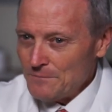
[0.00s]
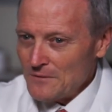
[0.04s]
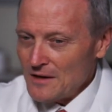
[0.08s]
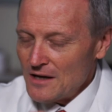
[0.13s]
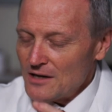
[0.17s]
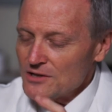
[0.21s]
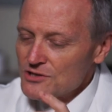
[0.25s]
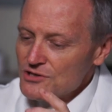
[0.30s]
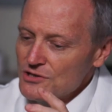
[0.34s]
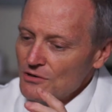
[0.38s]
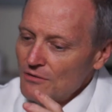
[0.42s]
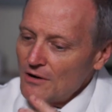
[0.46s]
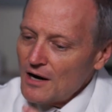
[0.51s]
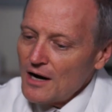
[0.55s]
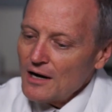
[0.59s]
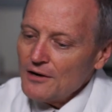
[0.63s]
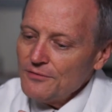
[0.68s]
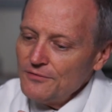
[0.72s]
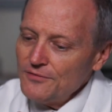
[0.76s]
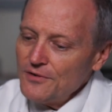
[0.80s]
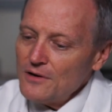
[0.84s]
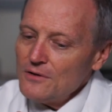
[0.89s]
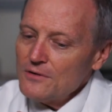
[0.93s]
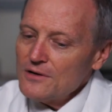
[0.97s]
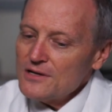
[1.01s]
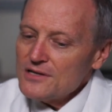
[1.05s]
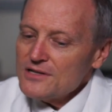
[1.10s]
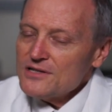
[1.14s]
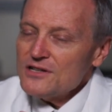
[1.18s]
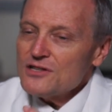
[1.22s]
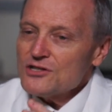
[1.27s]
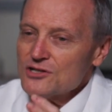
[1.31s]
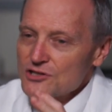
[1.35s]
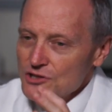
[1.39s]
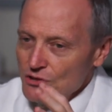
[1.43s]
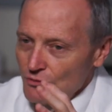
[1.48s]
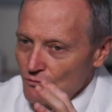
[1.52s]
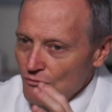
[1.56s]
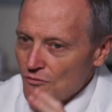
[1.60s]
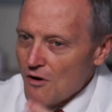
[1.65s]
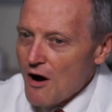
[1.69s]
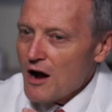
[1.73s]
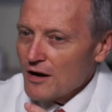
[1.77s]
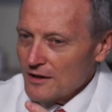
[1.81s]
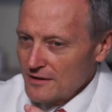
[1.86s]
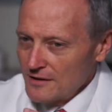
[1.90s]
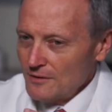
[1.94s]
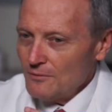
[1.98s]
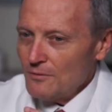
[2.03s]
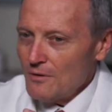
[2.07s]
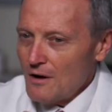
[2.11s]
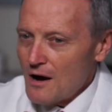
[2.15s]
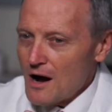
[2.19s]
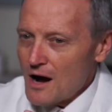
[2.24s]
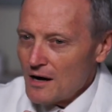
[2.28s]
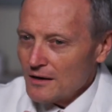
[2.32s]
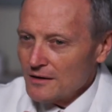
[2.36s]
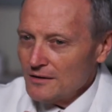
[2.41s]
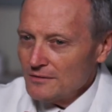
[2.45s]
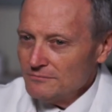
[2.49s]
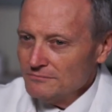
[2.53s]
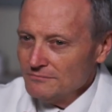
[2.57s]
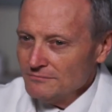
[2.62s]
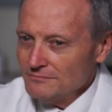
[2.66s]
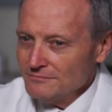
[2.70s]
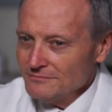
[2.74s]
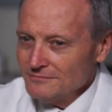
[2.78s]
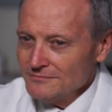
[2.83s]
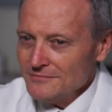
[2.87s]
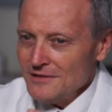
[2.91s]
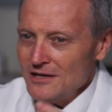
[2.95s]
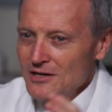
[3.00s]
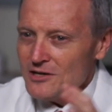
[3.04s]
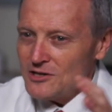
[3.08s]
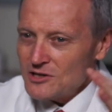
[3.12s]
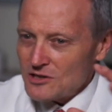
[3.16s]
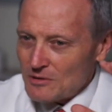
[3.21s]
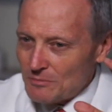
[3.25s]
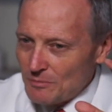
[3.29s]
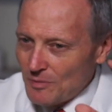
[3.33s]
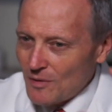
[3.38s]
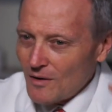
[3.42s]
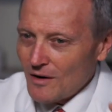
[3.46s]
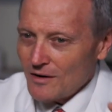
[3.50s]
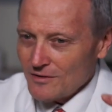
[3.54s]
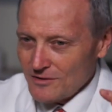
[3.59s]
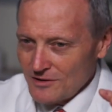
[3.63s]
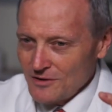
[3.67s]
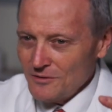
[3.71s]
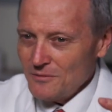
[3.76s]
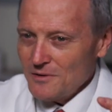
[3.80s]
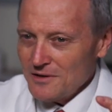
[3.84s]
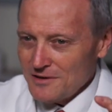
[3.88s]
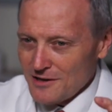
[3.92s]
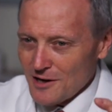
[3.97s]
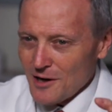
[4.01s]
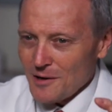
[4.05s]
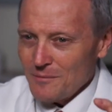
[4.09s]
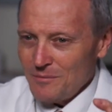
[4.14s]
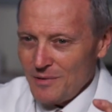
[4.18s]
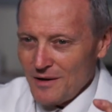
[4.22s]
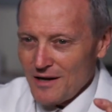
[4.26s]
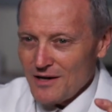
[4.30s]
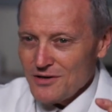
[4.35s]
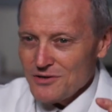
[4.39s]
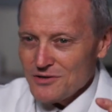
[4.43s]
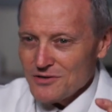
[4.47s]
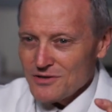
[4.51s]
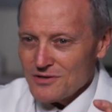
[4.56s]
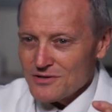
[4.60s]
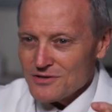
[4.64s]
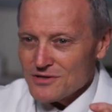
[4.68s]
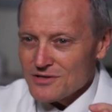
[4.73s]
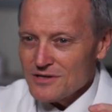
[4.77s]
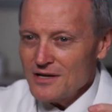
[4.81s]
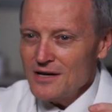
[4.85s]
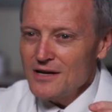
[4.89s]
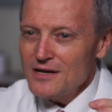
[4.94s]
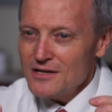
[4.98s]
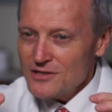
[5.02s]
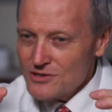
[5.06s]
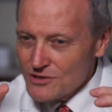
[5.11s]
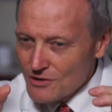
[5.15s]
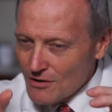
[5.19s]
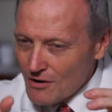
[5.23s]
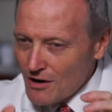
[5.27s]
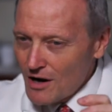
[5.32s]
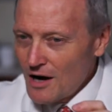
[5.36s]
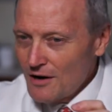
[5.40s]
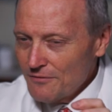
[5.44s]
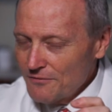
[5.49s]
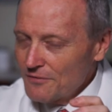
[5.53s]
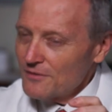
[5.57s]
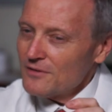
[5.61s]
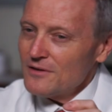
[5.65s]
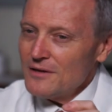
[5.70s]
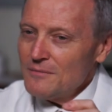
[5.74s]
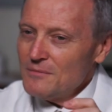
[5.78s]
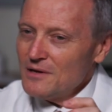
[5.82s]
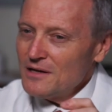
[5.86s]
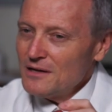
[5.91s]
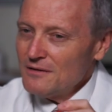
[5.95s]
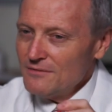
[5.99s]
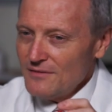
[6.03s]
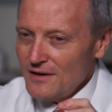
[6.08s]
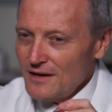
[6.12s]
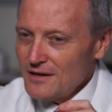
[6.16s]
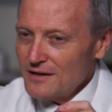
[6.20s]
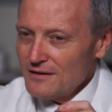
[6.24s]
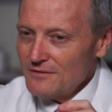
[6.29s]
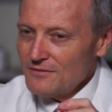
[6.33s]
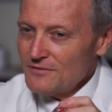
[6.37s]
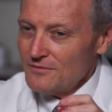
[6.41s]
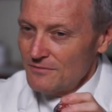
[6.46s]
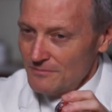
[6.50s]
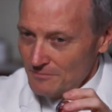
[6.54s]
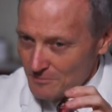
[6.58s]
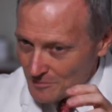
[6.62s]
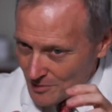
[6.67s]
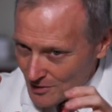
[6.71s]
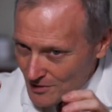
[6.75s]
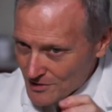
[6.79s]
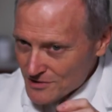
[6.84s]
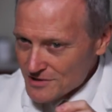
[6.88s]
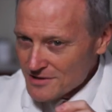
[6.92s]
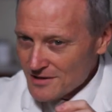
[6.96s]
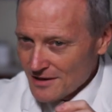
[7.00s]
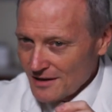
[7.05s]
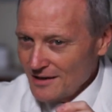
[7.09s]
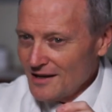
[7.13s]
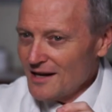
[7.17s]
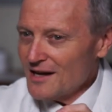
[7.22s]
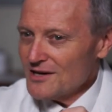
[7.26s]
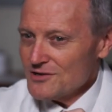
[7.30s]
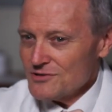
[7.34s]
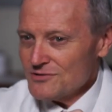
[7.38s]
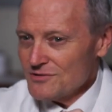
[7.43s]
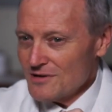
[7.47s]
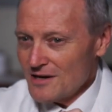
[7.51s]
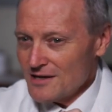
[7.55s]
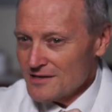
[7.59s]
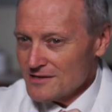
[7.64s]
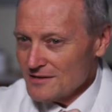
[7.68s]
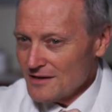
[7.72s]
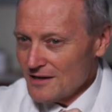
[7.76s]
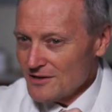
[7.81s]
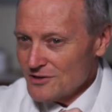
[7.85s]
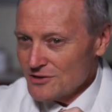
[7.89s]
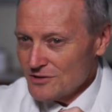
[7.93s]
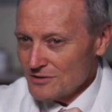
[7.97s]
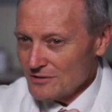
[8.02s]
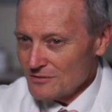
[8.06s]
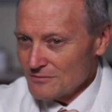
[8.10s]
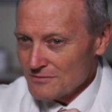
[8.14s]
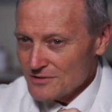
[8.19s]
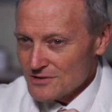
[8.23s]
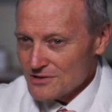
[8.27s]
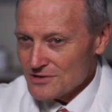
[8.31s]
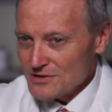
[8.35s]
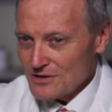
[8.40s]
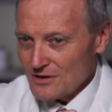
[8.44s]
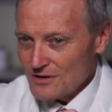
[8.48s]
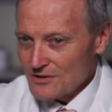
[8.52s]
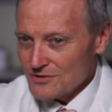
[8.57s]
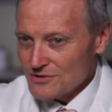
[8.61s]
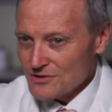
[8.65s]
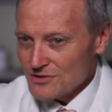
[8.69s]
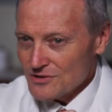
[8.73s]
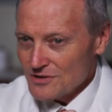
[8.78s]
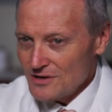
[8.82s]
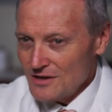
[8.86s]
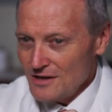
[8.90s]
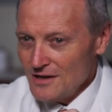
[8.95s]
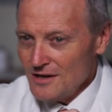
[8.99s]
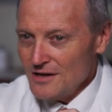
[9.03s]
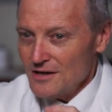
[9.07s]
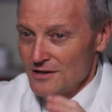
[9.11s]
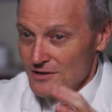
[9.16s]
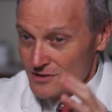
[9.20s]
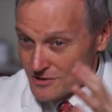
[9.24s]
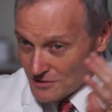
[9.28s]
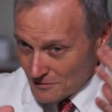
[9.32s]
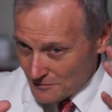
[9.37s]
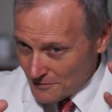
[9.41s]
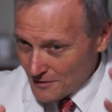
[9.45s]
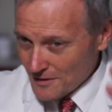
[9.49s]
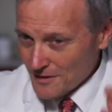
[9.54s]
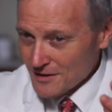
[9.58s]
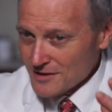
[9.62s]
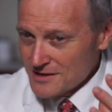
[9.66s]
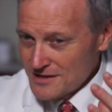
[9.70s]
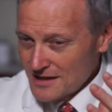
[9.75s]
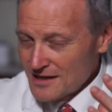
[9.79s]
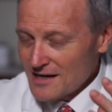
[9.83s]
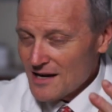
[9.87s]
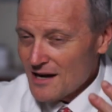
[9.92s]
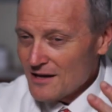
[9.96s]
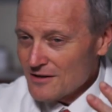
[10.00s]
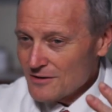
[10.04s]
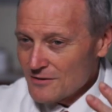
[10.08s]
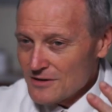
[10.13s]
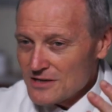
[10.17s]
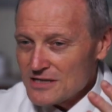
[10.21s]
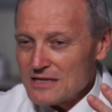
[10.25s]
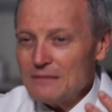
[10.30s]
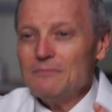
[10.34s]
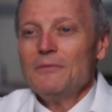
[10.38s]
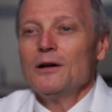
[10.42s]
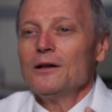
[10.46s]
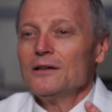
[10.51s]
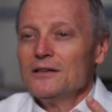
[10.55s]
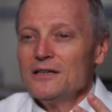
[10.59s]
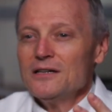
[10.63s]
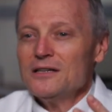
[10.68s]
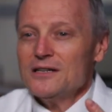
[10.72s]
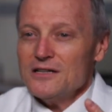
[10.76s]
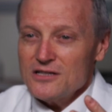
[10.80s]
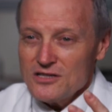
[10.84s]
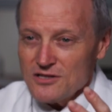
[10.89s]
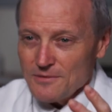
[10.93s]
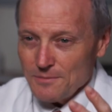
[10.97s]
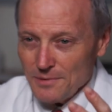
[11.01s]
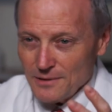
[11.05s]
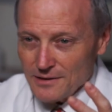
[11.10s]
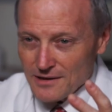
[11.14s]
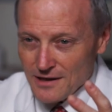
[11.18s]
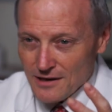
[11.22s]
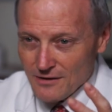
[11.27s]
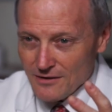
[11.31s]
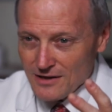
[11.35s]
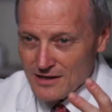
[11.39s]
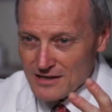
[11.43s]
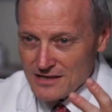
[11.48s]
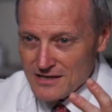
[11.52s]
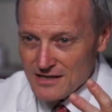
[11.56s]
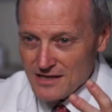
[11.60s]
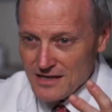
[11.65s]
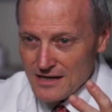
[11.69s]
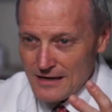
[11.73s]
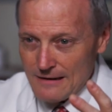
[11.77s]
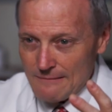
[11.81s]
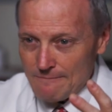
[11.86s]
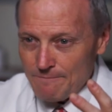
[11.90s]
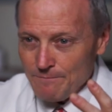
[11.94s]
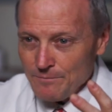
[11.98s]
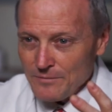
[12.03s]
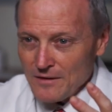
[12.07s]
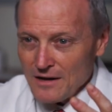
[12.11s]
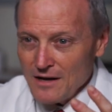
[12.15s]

And so our focus is to walk the walk to partner with our patients, to offer them innovative, personalized translational research, to work together as a multidisciplinary team,